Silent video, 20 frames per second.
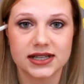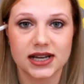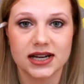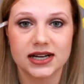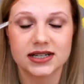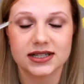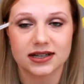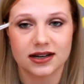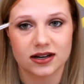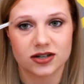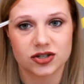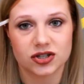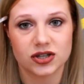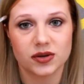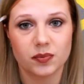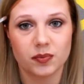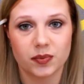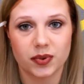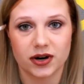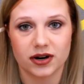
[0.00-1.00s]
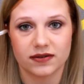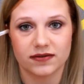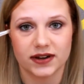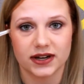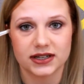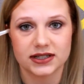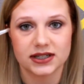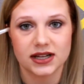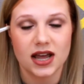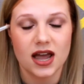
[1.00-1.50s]
It is actually
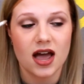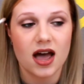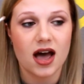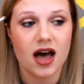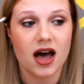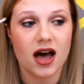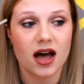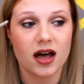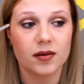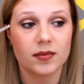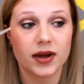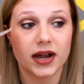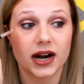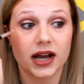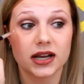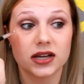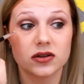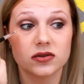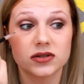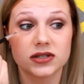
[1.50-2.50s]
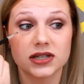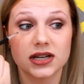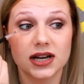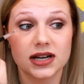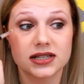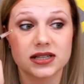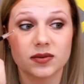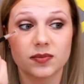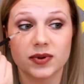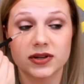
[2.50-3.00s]
perfect, um, and I used it
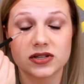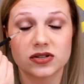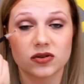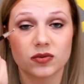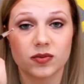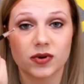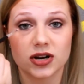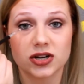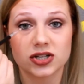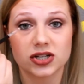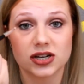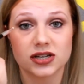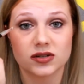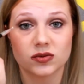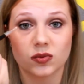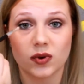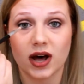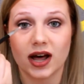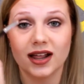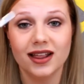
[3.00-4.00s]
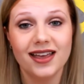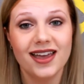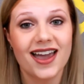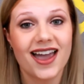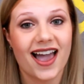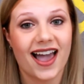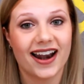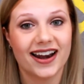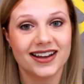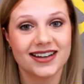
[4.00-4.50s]
as a pencil brush as well,
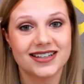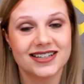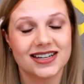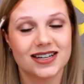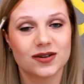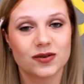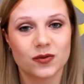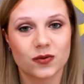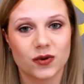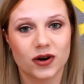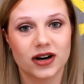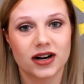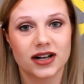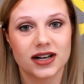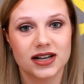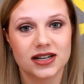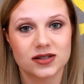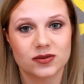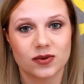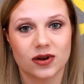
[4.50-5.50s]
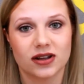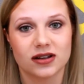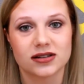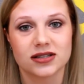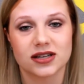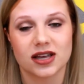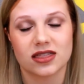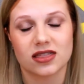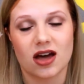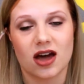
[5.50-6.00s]
and it didn't work as well
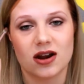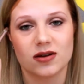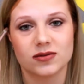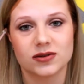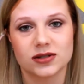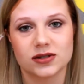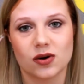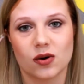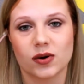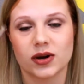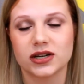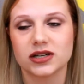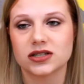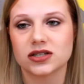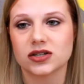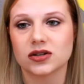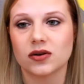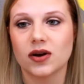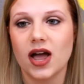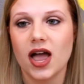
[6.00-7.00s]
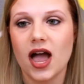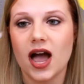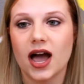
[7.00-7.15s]
as I thought it was going to.